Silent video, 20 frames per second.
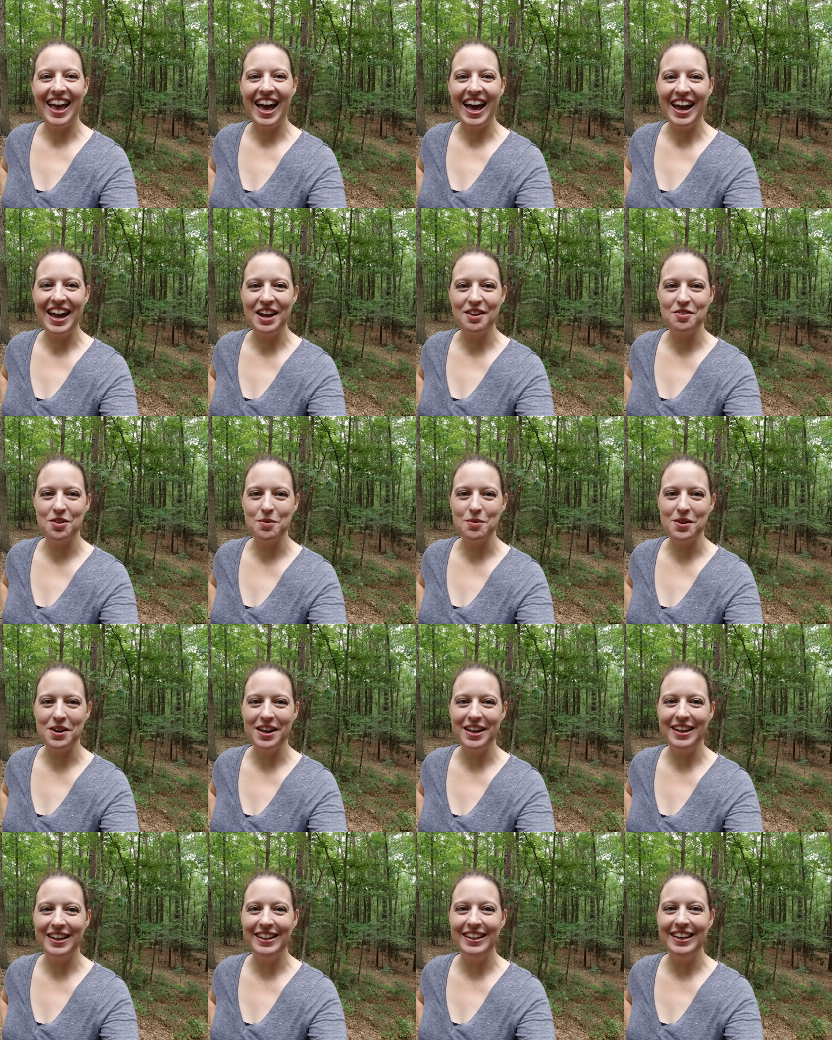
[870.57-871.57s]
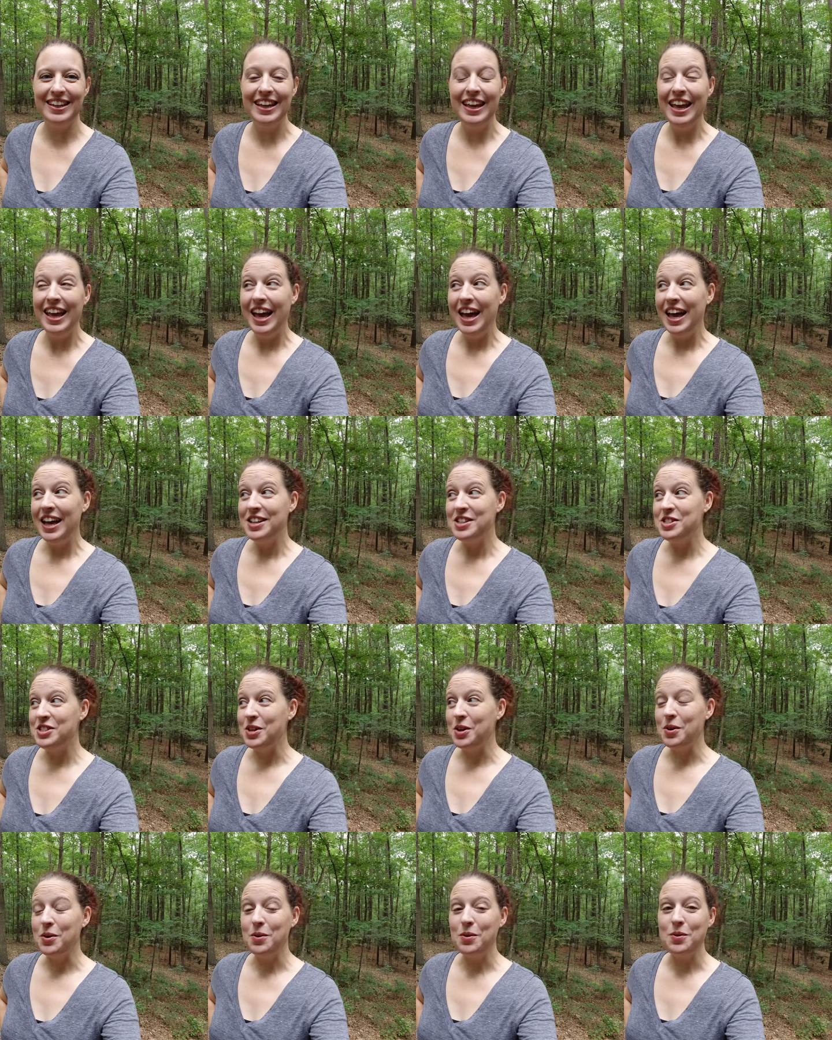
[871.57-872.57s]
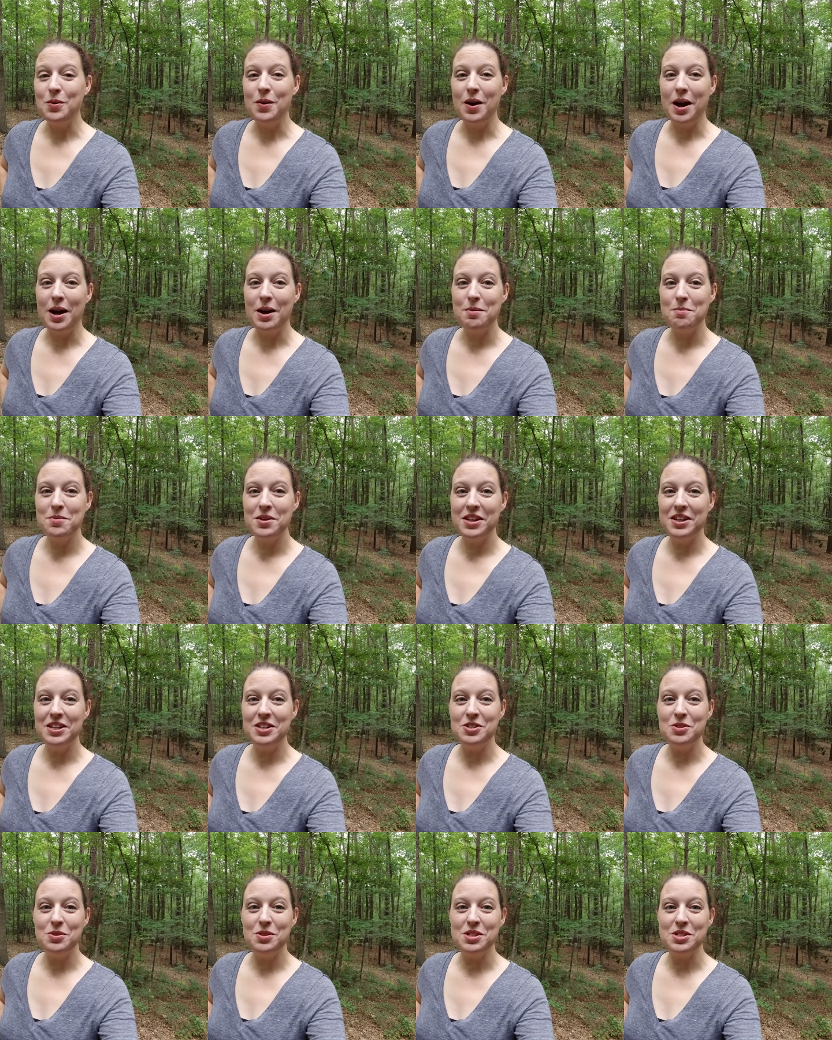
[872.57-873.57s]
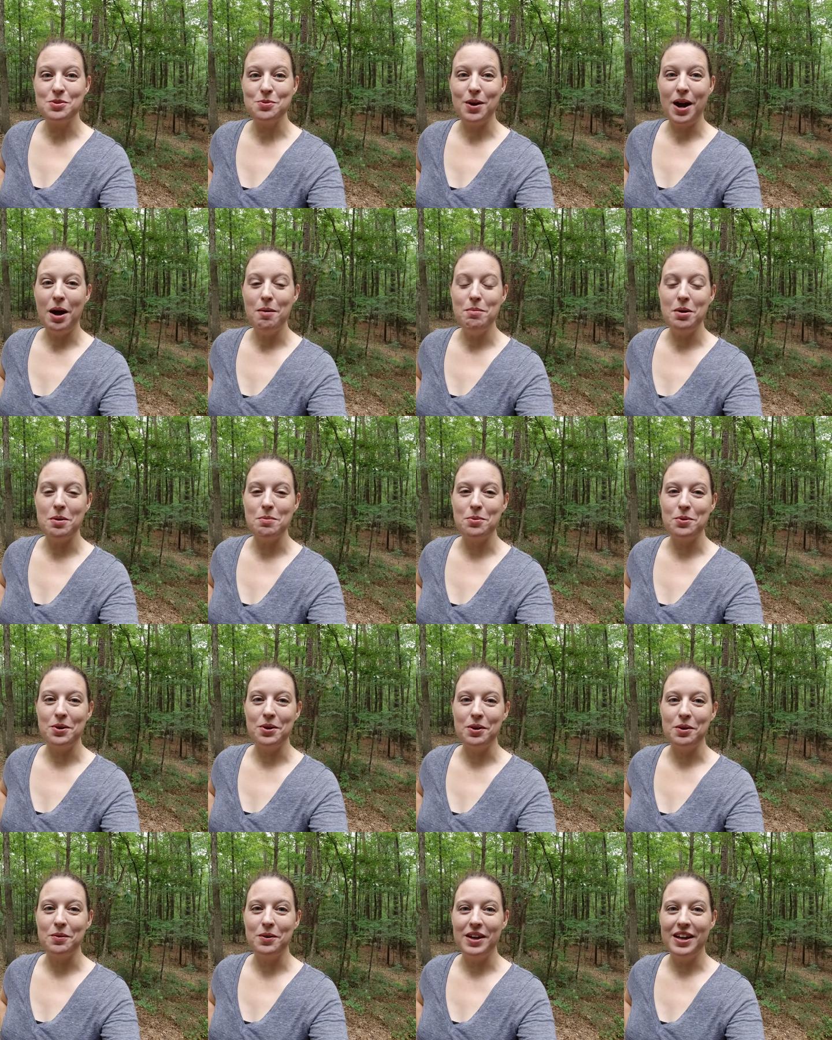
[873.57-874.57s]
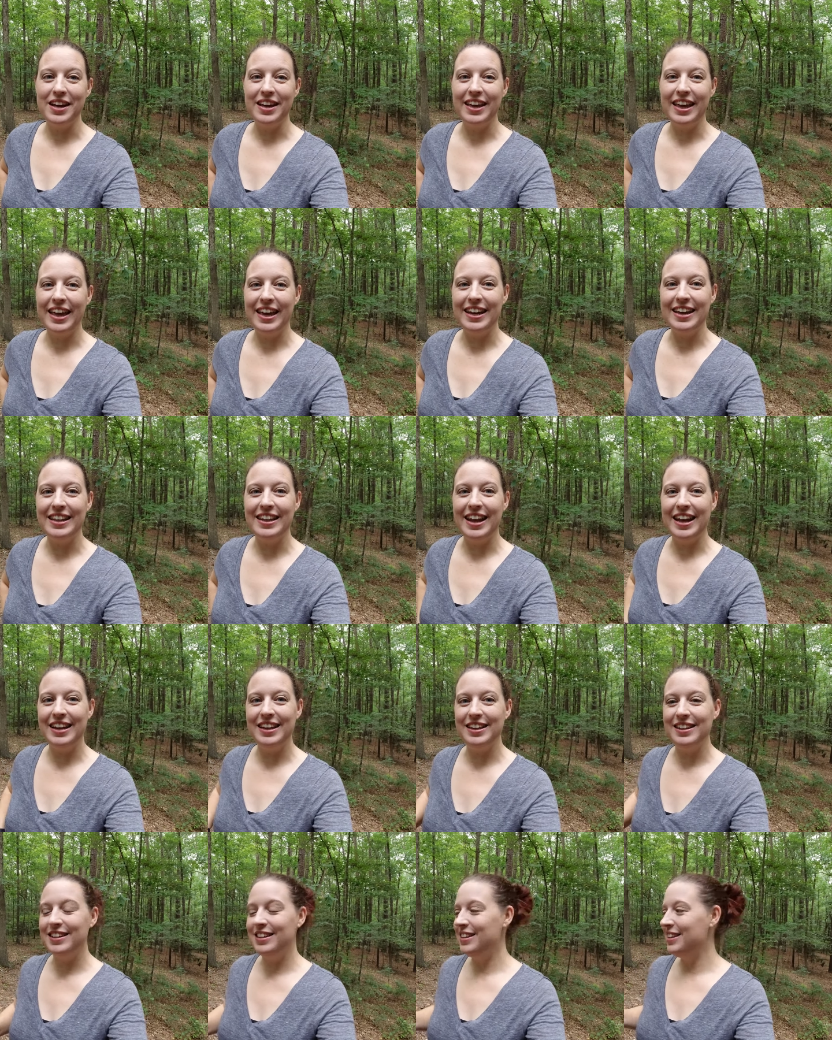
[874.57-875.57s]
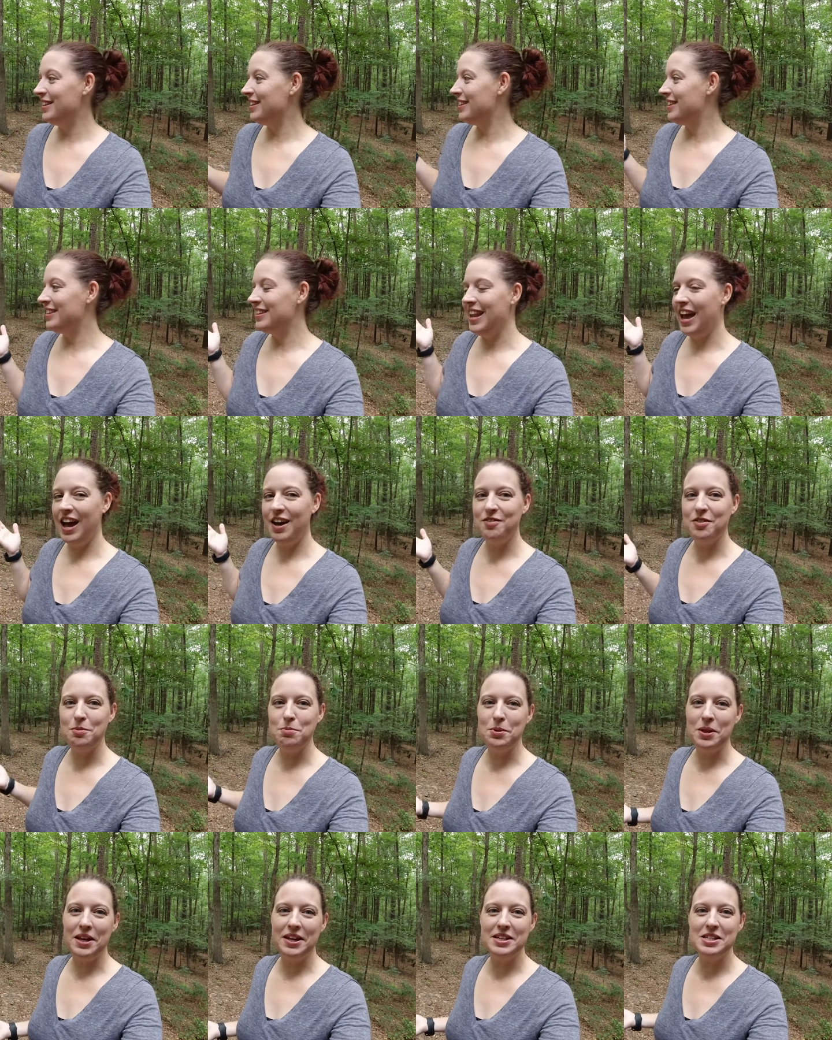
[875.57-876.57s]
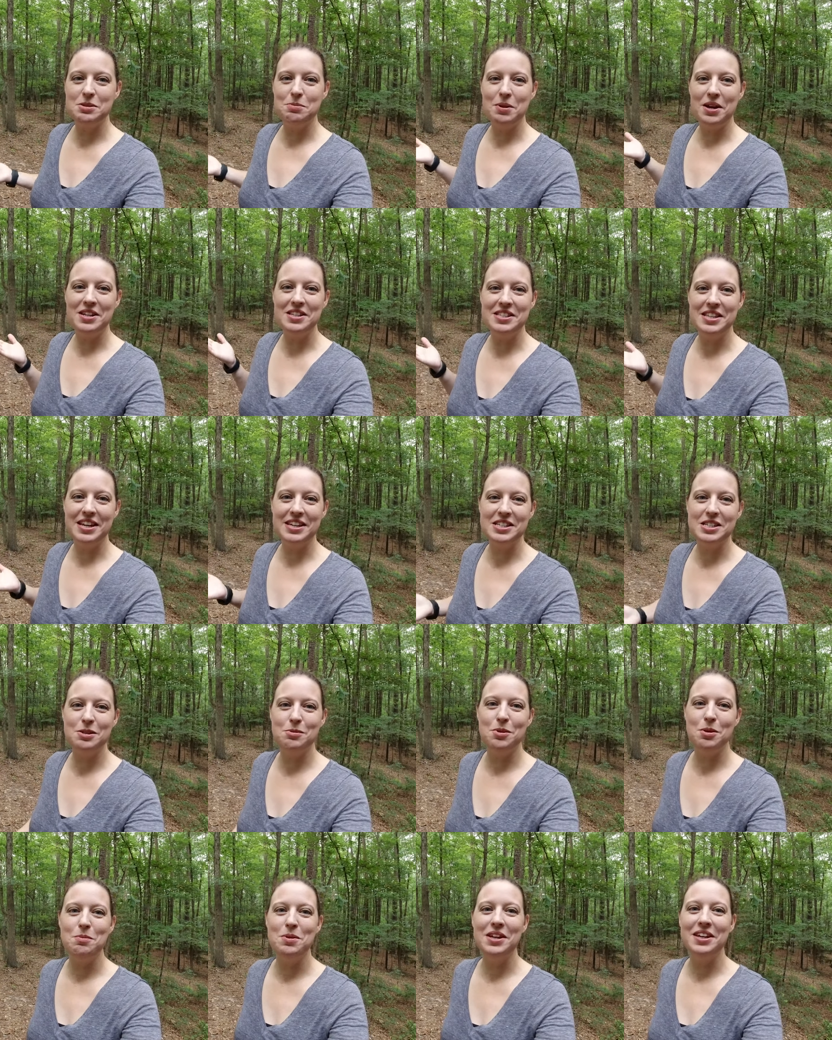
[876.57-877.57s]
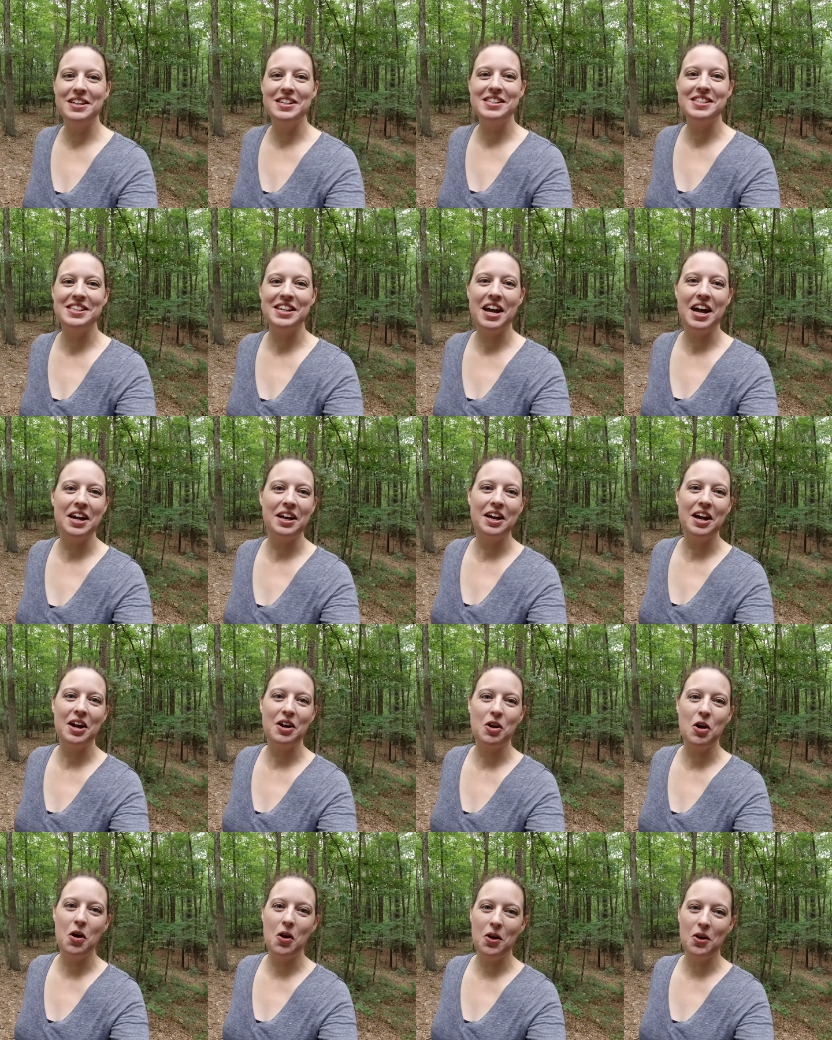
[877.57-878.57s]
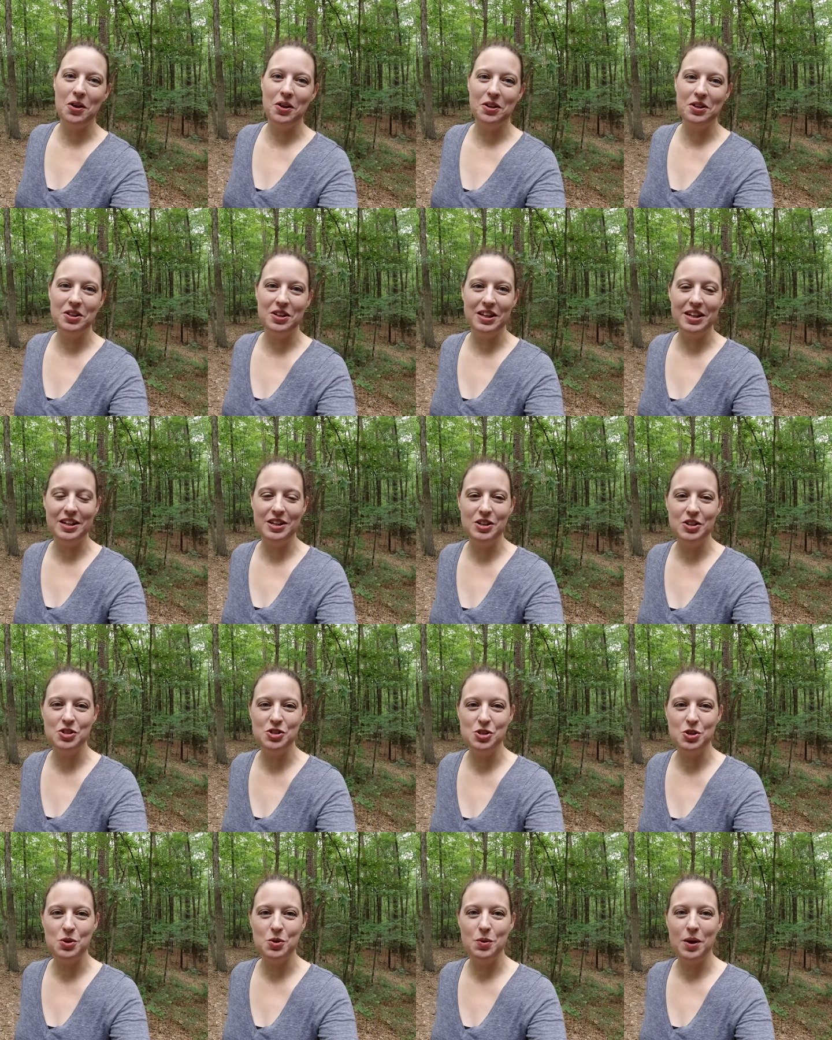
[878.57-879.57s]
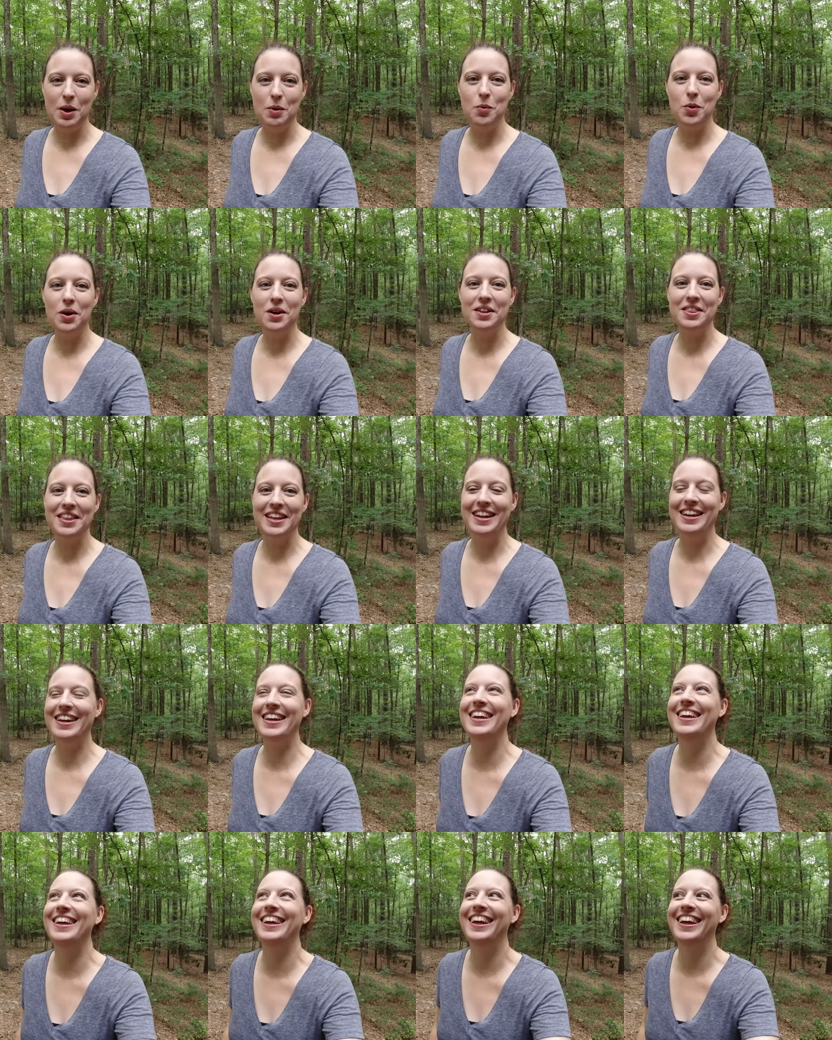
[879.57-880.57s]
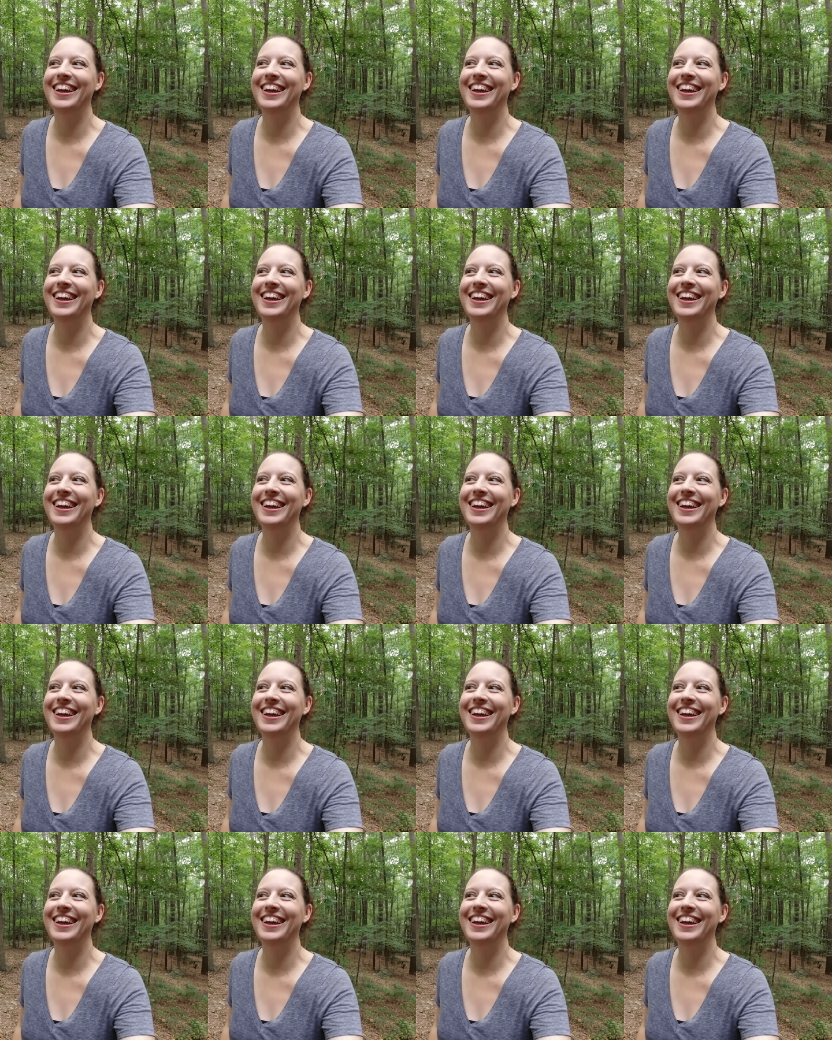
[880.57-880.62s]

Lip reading: Hi everyone. So I'm gonna do this wrap up real quick, and I have a blank space next to me because Scott got called into a work thing.